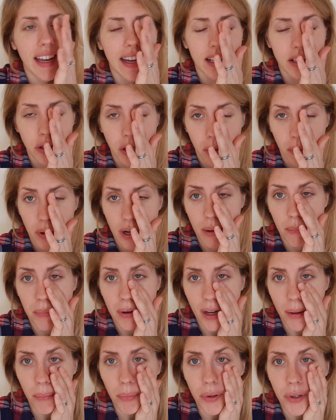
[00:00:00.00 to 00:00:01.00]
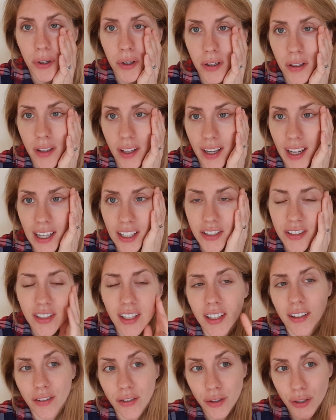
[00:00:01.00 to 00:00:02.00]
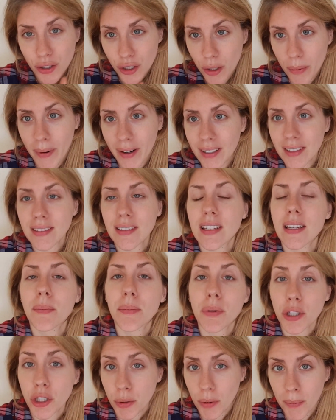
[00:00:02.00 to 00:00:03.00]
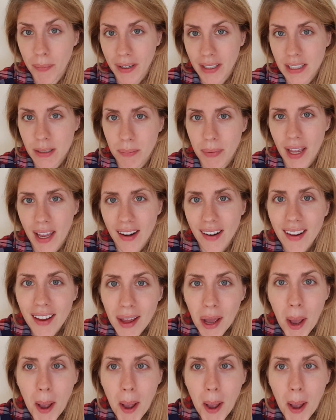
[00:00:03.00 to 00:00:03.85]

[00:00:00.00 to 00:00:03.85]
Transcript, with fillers: And so I went up and I put her, like, I just kind of shushed her back to sleep, and she went back to bed.